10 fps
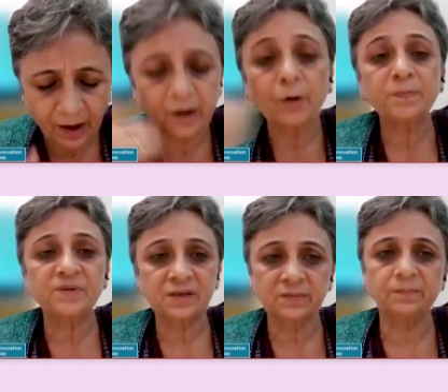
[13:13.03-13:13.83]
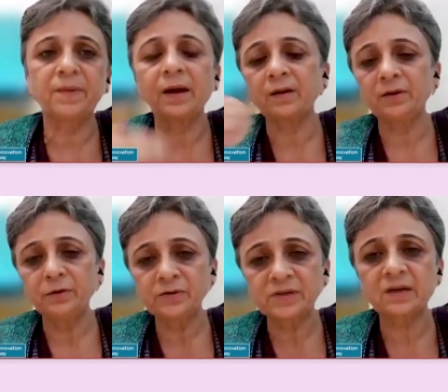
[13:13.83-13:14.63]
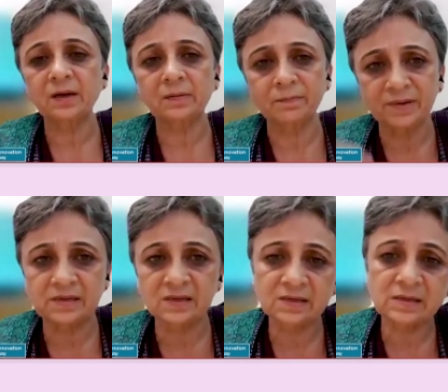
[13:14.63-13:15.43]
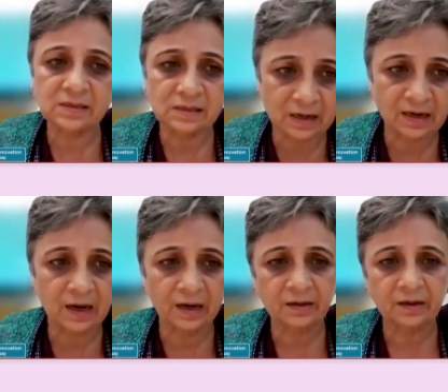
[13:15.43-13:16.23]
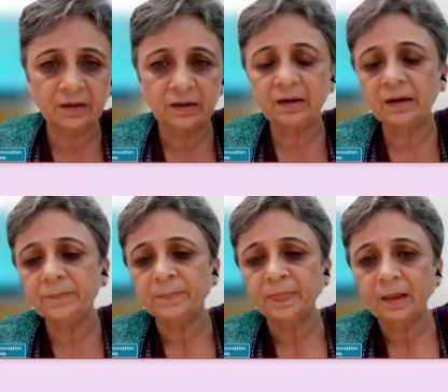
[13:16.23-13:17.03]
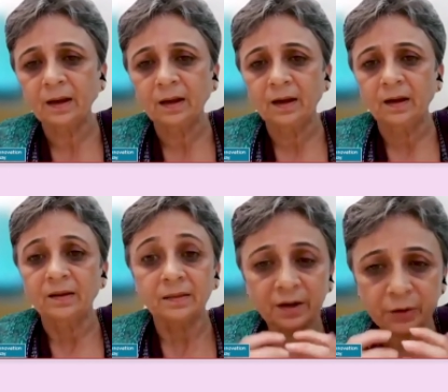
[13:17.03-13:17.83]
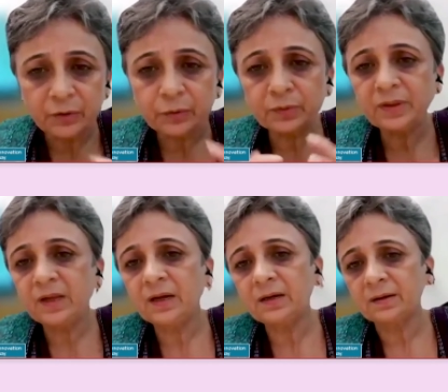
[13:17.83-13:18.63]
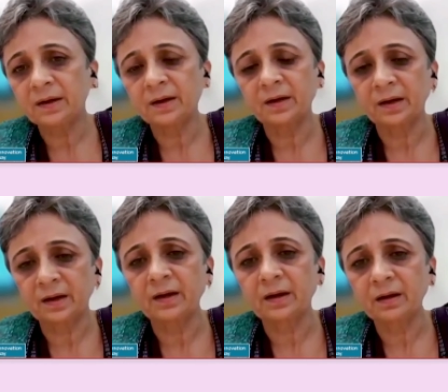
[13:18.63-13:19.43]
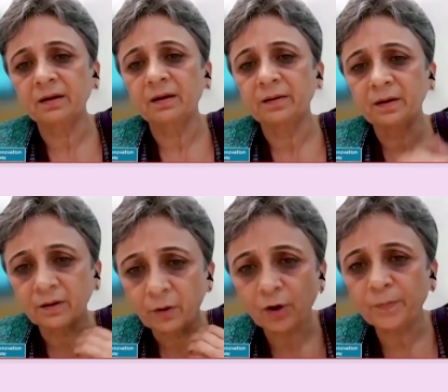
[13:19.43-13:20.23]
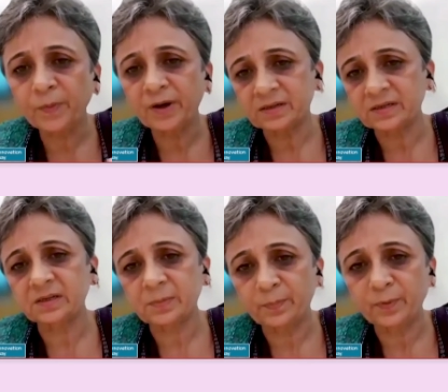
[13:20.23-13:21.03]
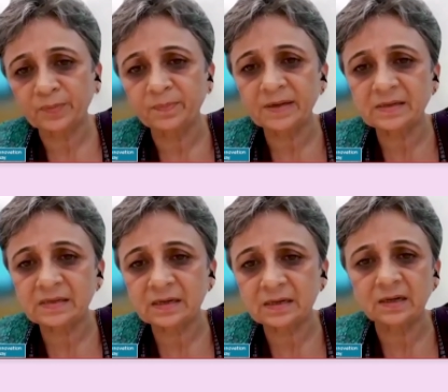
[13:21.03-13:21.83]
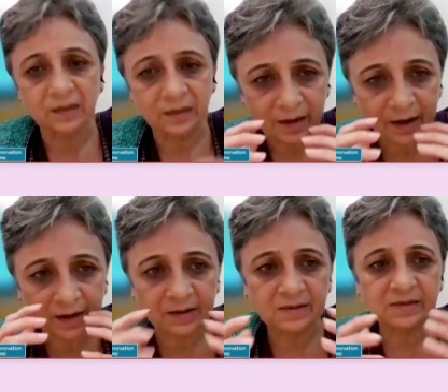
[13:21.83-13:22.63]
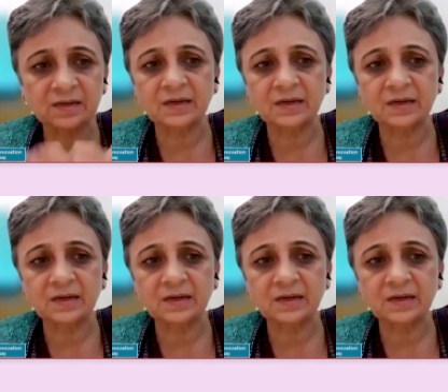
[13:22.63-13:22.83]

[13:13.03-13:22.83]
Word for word: adoption by user and businesses alike. Yeah, they do need corporate support basically at a,